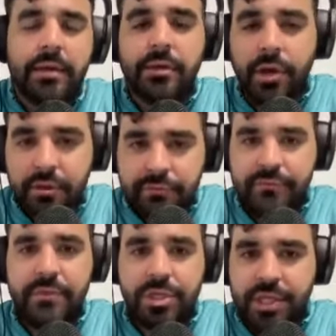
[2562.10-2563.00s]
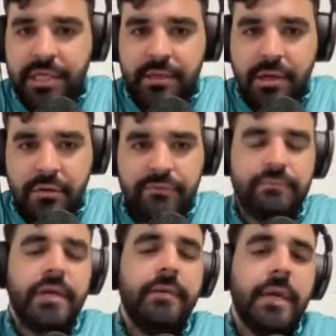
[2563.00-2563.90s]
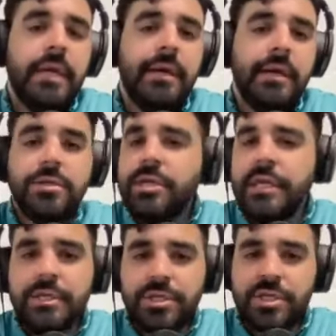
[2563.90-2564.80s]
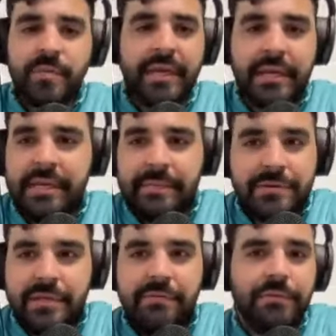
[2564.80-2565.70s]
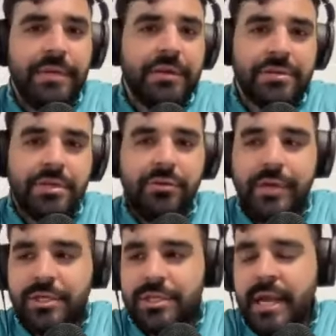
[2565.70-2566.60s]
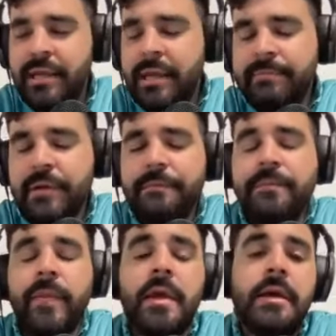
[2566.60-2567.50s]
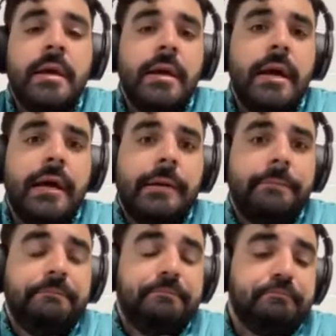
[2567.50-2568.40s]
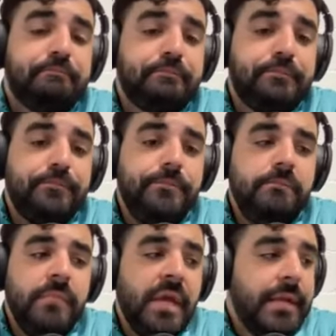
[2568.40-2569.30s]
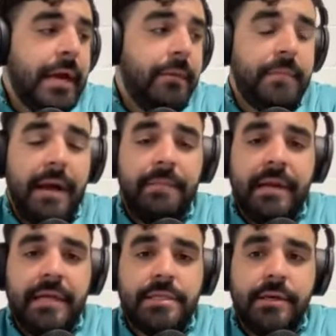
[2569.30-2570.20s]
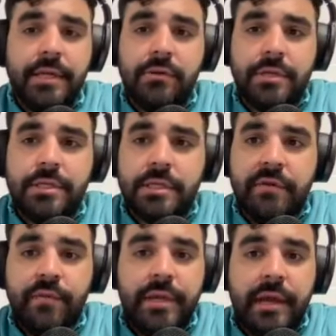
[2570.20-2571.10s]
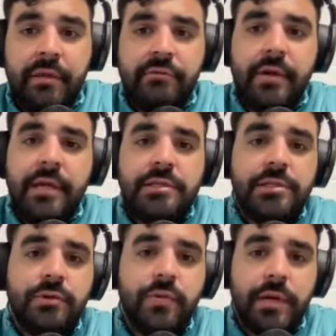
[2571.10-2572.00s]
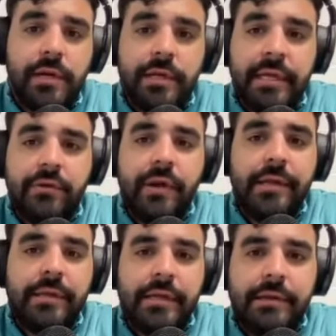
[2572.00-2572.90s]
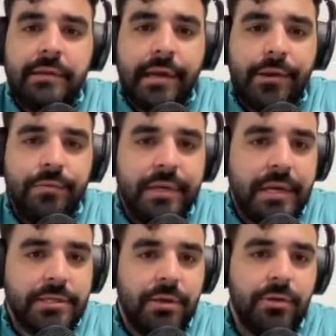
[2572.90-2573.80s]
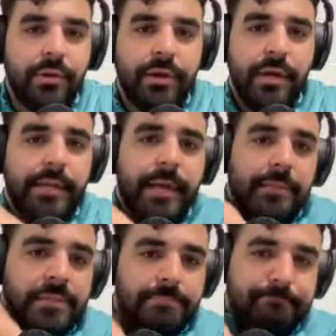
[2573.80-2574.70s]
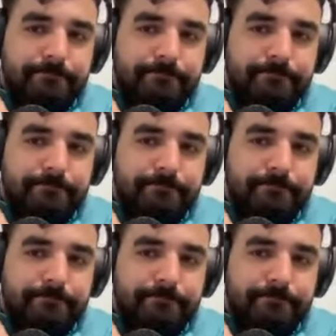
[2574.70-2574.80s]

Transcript: Golf, Shkeen Golf. Okay. Shkeen is just my nickname that was given to me years ago, and I just kind of kept it. And yeah, happy to answer any questions that everybody has. All right. So get grinding, and I hope you guys all lower your handicaps.